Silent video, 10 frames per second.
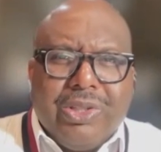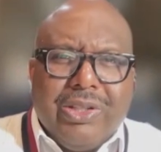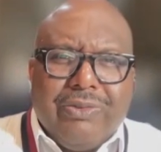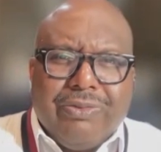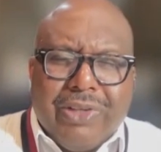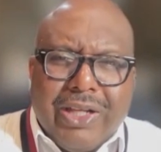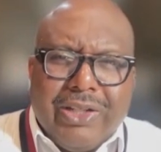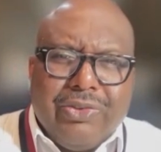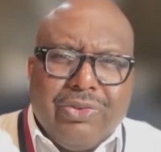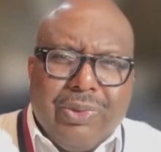he'd
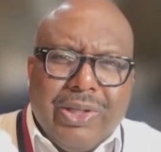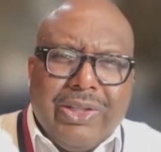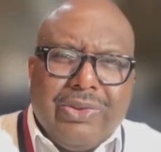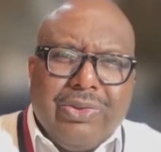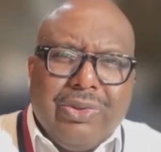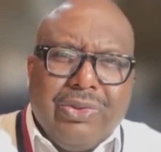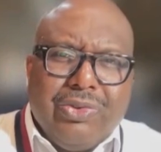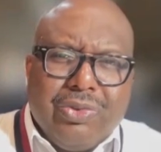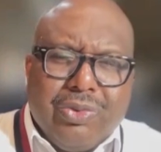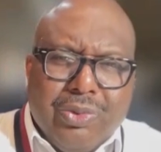find his way to the
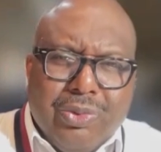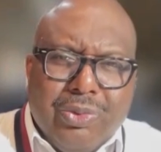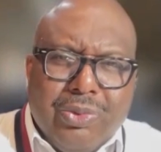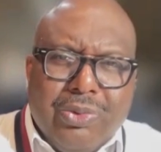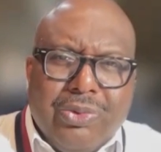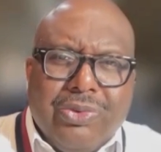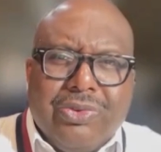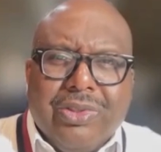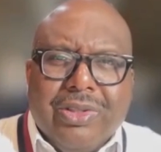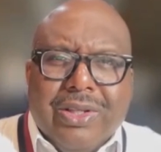
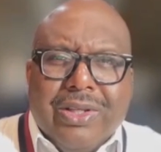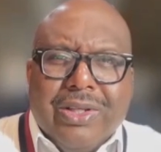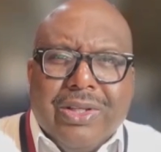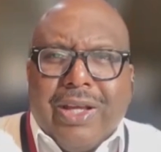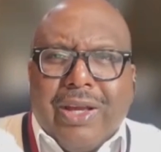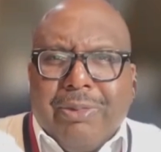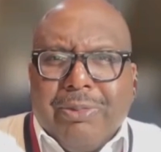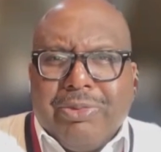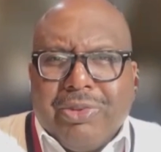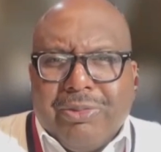schools. I
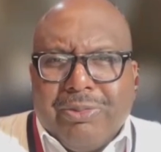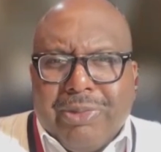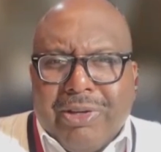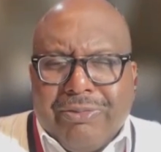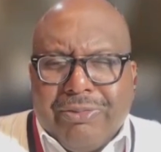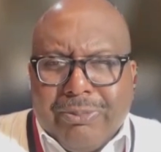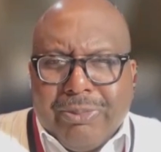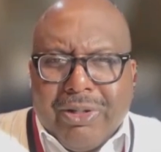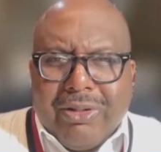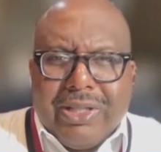remember some of my
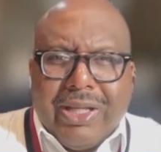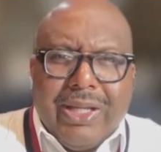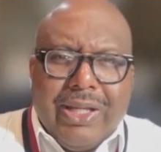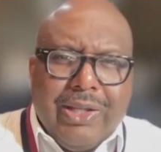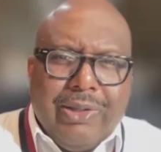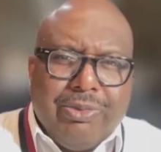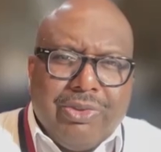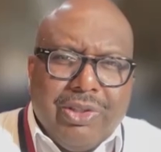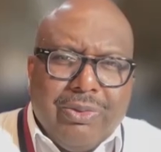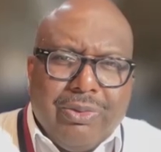football
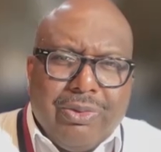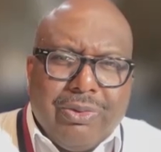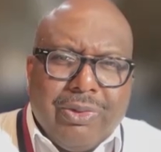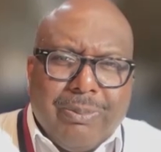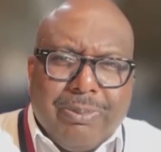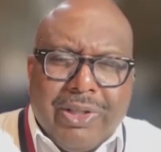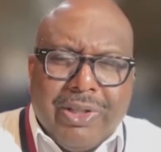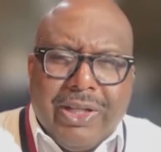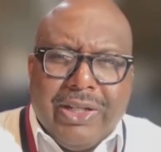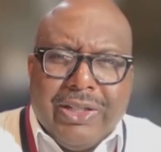games. I
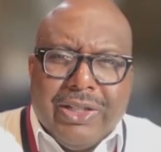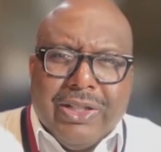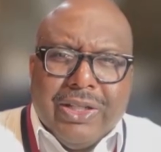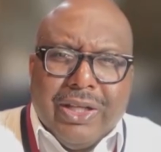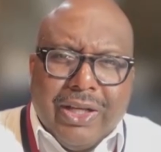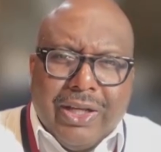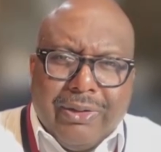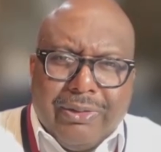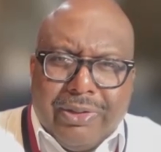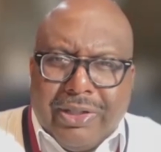played
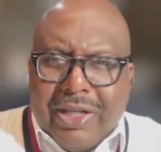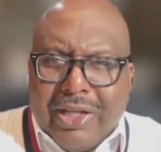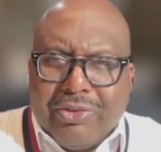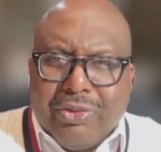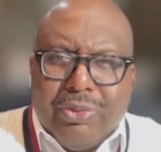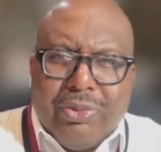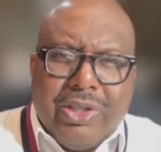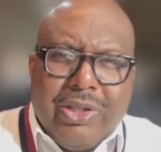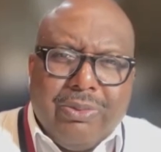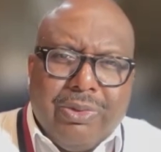in high school.
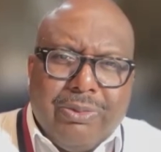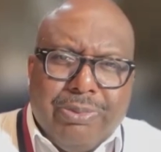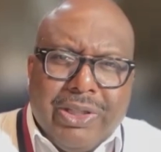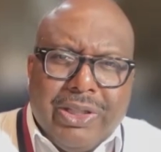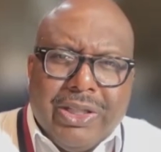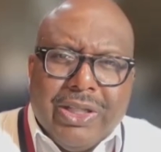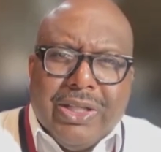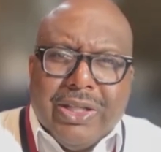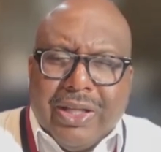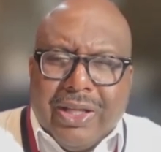He would be
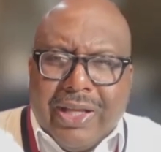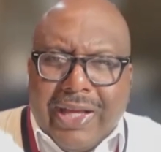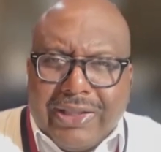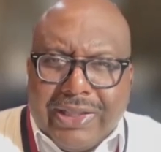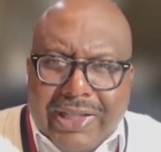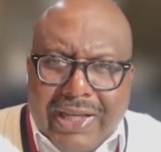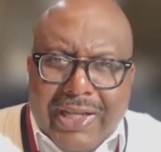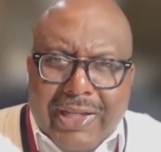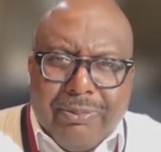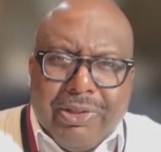at the
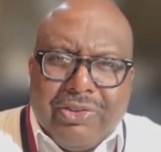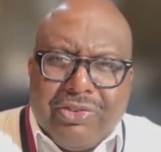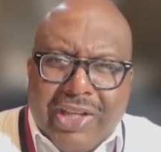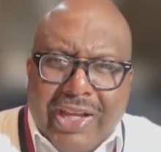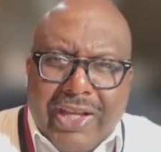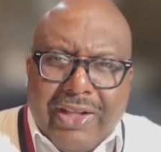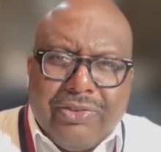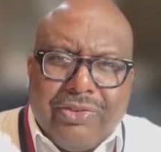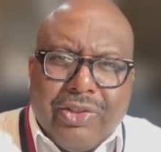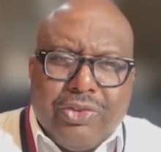game in the stands in a